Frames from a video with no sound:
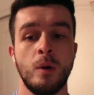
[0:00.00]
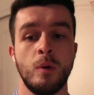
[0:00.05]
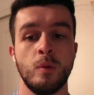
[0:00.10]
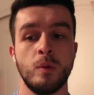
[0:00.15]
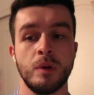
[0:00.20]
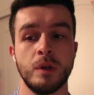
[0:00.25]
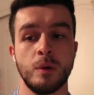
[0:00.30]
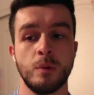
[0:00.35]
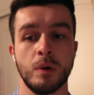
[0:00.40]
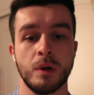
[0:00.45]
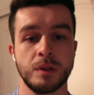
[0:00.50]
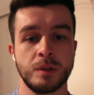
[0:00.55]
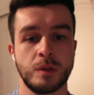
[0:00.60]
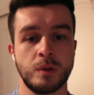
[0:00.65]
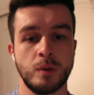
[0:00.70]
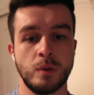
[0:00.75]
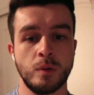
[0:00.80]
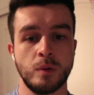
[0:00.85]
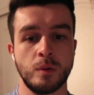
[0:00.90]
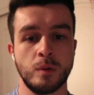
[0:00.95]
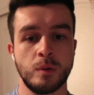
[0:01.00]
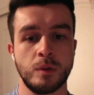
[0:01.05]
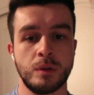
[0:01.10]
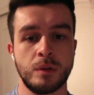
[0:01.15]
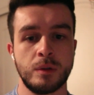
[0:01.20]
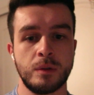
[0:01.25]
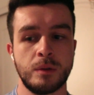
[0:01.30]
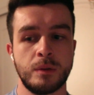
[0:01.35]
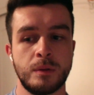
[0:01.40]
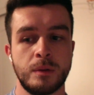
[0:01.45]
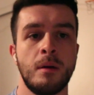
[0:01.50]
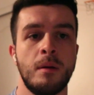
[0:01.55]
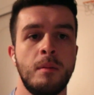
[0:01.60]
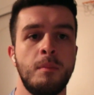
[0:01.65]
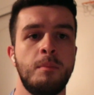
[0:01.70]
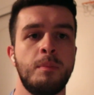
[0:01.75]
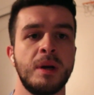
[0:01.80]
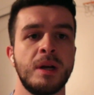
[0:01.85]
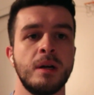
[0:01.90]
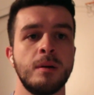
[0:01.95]
really want to
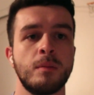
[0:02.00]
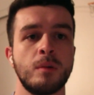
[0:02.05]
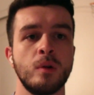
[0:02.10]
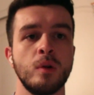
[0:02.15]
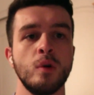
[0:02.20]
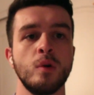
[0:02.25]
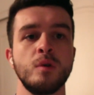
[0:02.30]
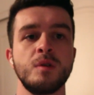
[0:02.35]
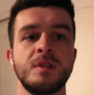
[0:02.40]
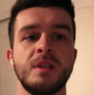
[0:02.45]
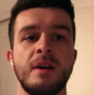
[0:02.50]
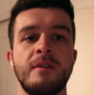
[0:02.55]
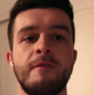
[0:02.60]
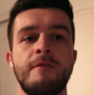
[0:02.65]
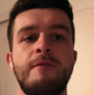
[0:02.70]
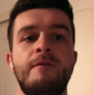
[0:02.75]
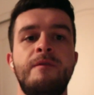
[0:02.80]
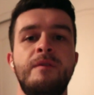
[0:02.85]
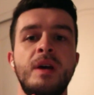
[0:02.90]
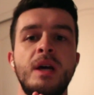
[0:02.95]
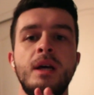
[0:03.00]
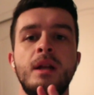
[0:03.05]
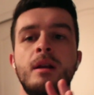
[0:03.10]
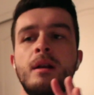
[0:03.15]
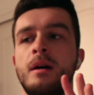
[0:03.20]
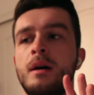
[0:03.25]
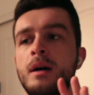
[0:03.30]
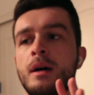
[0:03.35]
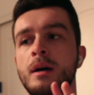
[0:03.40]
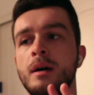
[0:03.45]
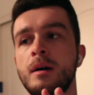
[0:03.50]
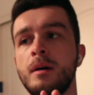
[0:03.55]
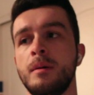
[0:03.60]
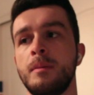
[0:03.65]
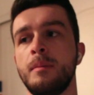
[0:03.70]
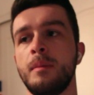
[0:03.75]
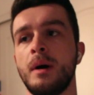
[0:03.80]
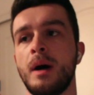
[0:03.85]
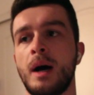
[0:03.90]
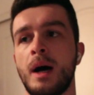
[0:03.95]
pick up clothes that fit.
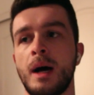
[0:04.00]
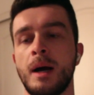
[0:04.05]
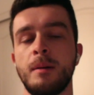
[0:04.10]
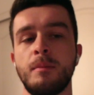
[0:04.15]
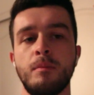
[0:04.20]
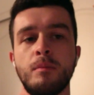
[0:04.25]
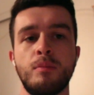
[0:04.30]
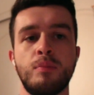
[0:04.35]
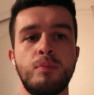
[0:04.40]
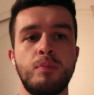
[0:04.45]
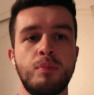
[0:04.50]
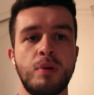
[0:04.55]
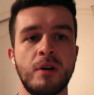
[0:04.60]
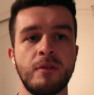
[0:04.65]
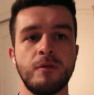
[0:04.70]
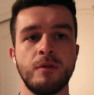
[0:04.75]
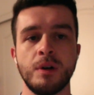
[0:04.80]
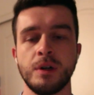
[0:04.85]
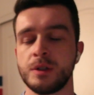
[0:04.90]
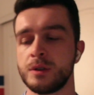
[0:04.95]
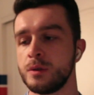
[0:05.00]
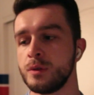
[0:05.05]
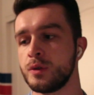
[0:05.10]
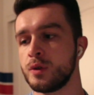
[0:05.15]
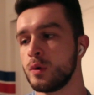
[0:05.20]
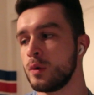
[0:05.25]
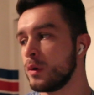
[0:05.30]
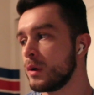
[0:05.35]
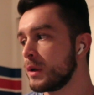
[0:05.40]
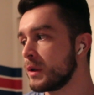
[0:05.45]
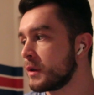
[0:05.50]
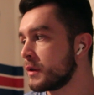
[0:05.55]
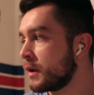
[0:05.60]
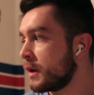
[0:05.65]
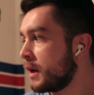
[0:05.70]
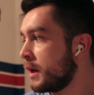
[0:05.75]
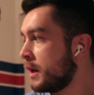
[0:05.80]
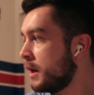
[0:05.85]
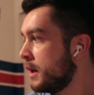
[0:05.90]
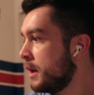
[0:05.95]
I'm preferential towards
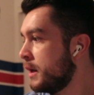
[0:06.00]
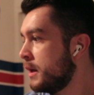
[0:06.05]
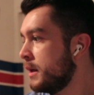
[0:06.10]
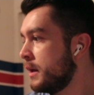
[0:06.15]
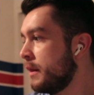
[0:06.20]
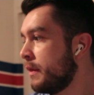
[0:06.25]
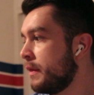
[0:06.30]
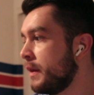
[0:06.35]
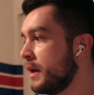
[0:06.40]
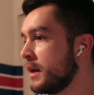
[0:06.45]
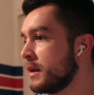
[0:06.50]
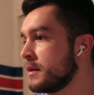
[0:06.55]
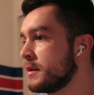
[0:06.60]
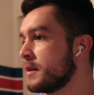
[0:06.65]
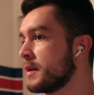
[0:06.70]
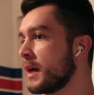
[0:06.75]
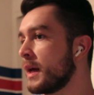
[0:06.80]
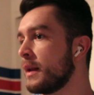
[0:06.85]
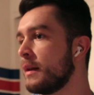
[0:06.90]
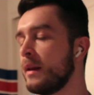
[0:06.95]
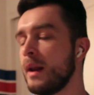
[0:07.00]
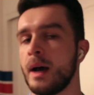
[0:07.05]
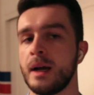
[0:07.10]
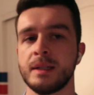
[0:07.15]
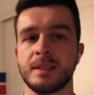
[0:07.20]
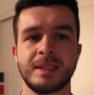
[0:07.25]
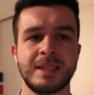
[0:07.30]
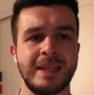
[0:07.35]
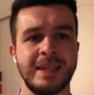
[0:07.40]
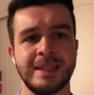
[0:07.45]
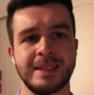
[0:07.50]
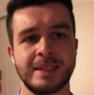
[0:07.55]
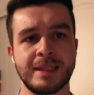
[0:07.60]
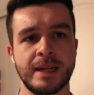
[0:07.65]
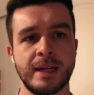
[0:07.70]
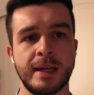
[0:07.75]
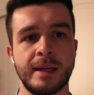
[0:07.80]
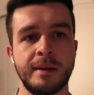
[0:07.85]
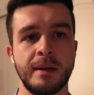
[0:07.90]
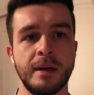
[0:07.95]
things that not skin
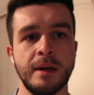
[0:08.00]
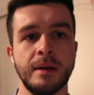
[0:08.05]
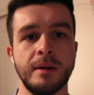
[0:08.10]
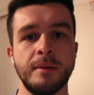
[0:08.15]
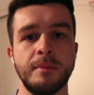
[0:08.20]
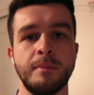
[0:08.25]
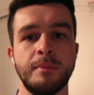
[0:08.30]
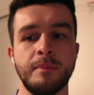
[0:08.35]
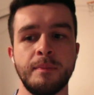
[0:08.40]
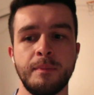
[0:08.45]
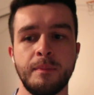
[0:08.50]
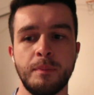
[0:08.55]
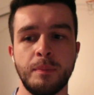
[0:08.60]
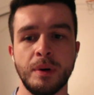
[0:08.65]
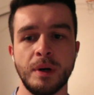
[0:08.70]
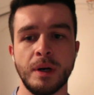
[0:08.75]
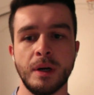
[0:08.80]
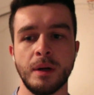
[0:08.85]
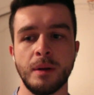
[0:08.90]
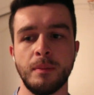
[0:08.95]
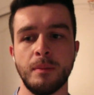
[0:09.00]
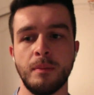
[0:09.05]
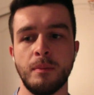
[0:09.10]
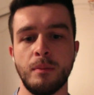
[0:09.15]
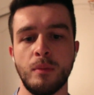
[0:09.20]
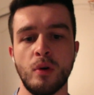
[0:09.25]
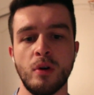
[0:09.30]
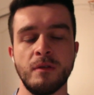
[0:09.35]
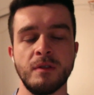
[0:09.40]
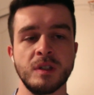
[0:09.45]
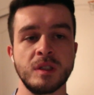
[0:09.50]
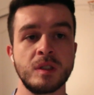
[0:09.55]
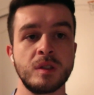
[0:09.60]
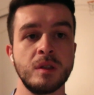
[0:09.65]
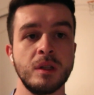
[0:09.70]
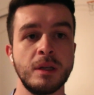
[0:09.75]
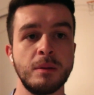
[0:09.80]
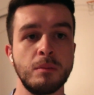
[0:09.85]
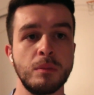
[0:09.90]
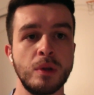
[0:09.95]
tight, but more of a
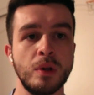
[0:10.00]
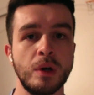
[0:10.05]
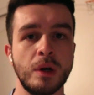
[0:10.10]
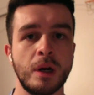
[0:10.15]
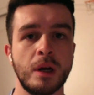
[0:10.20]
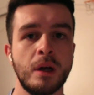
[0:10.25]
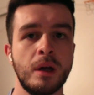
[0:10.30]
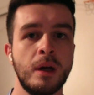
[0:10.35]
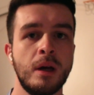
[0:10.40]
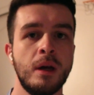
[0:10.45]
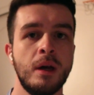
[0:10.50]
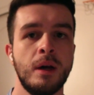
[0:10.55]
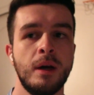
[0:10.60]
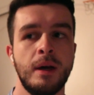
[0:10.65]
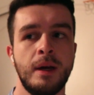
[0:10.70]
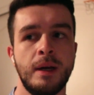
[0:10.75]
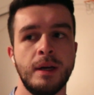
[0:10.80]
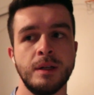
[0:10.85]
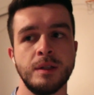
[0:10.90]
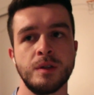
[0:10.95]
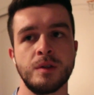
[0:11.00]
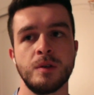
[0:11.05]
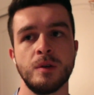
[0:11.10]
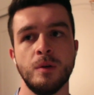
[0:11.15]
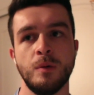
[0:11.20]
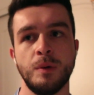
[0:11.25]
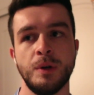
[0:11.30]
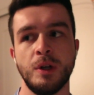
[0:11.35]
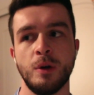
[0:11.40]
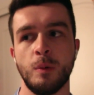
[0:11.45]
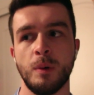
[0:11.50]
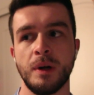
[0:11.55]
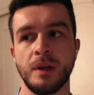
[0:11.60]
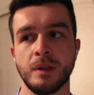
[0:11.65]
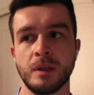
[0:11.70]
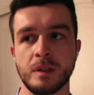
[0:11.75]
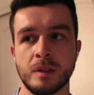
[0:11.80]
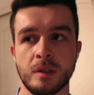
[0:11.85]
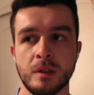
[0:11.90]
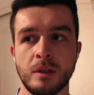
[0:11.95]
slim look. And so when you're wearing
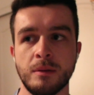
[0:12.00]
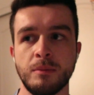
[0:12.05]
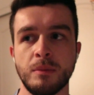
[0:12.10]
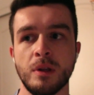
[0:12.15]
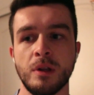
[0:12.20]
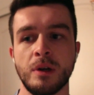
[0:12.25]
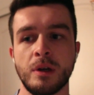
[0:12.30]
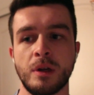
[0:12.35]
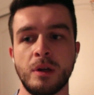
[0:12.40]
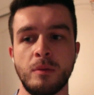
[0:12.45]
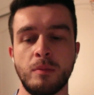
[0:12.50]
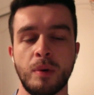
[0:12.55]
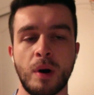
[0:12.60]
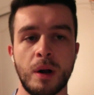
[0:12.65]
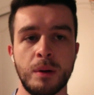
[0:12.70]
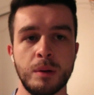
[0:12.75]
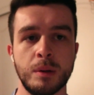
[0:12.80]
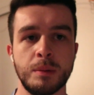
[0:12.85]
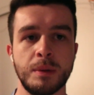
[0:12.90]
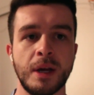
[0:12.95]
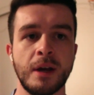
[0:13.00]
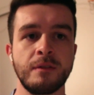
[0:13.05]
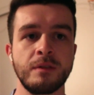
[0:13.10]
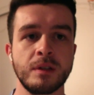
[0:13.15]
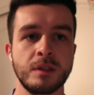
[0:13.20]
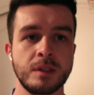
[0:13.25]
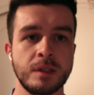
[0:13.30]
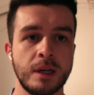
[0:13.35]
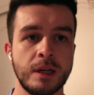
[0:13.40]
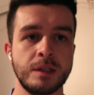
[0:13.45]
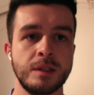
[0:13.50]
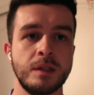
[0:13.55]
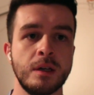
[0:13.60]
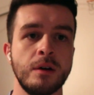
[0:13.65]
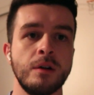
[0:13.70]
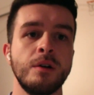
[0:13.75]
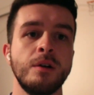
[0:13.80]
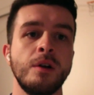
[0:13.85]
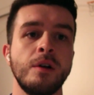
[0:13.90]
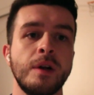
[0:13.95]
the slim look, you probably have to size
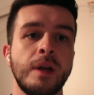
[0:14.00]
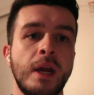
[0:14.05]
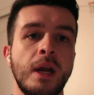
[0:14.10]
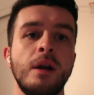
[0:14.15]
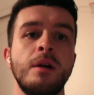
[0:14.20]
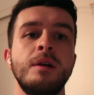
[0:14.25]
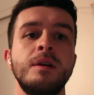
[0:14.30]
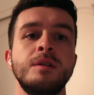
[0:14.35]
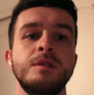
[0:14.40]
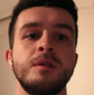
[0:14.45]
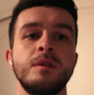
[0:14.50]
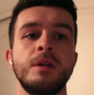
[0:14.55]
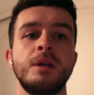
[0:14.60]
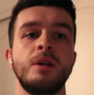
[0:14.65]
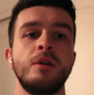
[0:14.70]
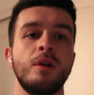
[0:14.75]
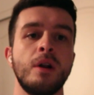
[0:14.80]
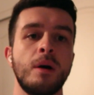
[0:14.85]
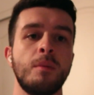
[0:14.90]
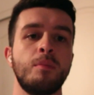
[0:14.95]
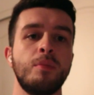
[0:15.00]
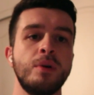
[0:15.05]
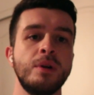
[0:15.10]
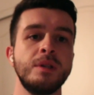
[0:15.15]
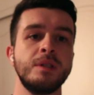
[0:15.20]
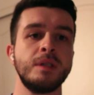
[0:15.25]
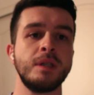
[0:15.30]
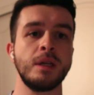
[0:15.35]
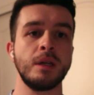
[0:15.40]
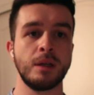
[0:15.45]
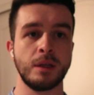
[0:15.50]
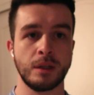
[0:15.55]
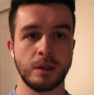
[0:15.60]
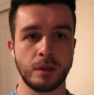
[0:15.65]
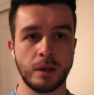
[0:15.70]
down on your carry so that you're not printing